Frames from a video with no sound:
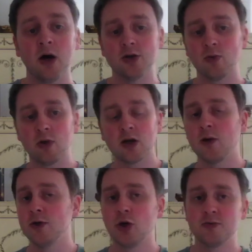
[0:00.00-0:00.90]
I don't like
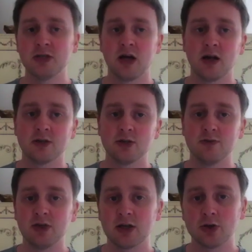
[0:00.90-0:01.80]
how he drops his hands,
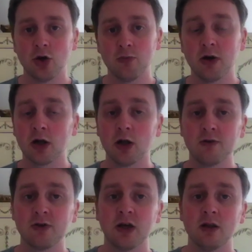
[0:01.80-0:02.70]
because if he gets caught by
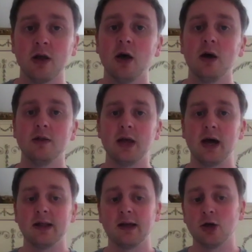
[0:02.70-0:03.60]
Golovkin,
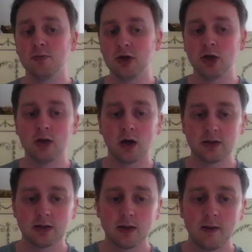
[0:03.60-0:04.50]
then it could be good
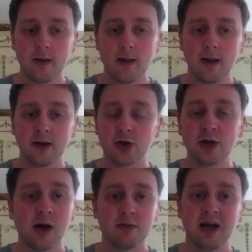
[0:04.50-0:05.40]
night, and it
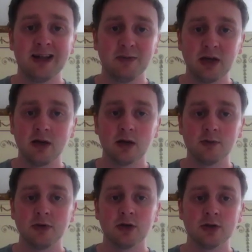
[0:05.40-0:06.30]
could happen at any
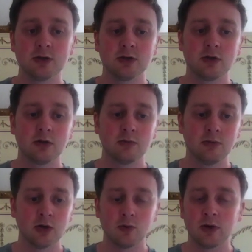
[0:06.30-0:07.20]
period, because,
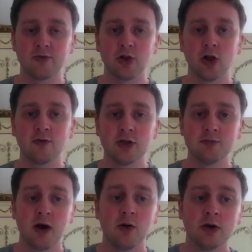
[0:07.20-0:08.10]
you know, with
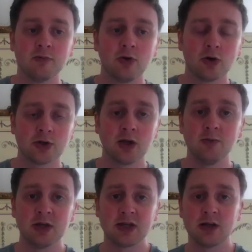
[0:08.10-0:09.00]
Golovkin's power and Proksa
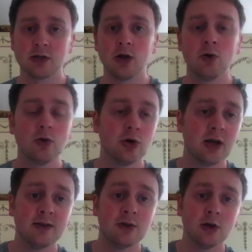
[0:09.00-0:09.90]
keeping his hands low, could
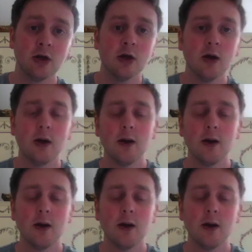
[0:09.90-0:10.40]
end early.